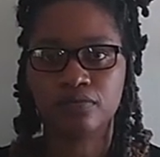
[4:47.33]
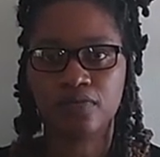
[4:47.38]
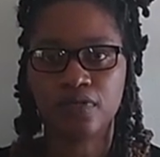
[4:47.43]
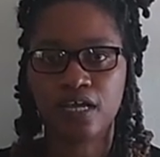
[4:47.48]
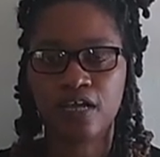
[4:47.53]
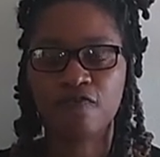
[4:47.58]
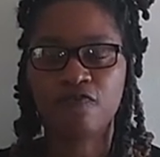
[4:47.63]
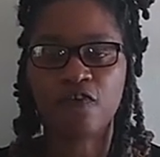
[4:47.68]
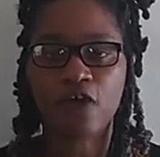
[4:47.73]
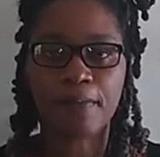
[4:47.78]

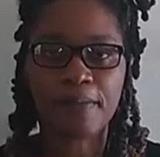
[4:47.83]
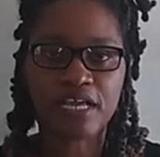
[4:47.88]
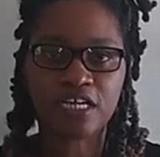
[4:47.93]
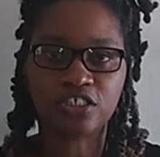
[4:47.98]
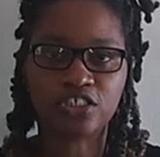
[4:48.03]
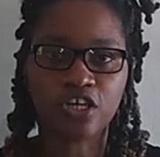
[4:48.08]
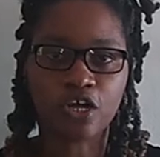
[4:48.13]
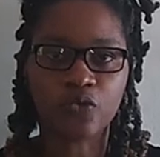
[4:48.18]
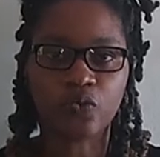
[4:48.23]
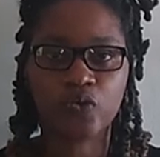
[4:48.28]

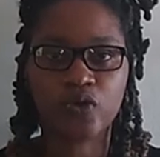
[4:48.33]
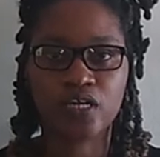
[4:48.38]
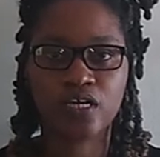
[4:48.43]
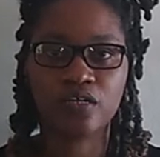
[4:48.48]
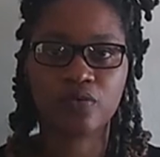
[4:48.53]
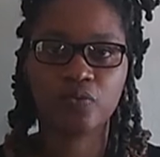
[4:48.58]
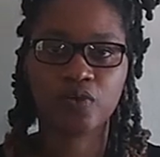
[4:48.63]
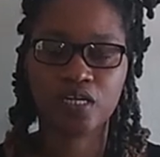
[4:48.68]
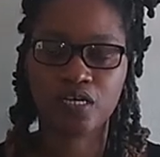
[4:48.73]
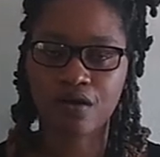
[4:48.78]
inflammation
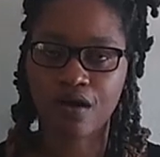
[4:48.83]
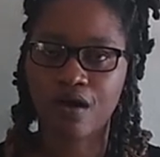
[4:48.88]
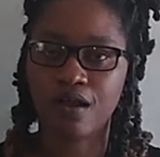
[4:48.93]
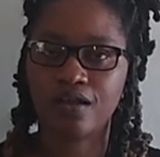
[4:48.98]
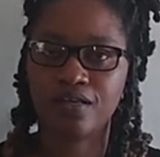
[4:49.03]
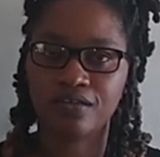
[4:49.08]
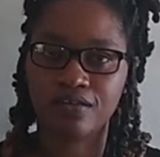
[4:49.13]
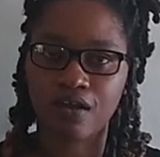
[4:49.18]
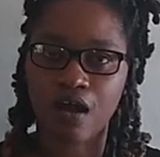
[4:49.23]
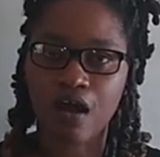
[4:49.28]
weed. We call
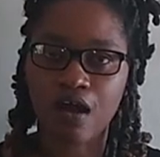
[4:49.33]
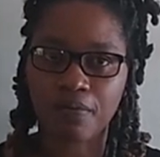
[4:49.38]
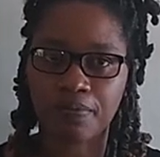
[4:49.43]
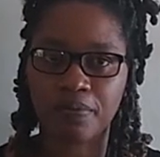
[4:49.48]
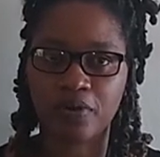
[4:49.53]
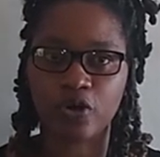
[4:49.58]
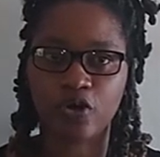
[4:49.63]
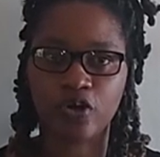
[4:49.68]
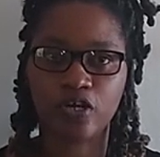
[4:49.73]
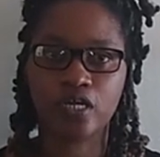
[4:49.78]
it dog
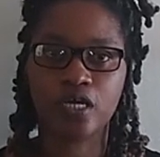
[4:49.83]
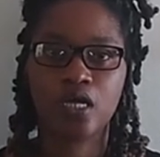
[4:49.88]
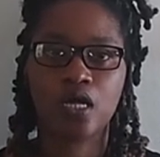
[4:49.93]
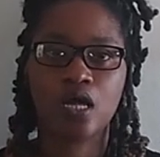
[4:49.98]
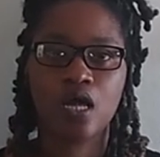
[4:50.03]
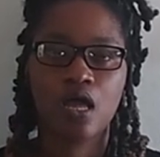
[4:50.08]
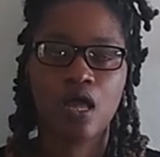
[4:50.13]
blood.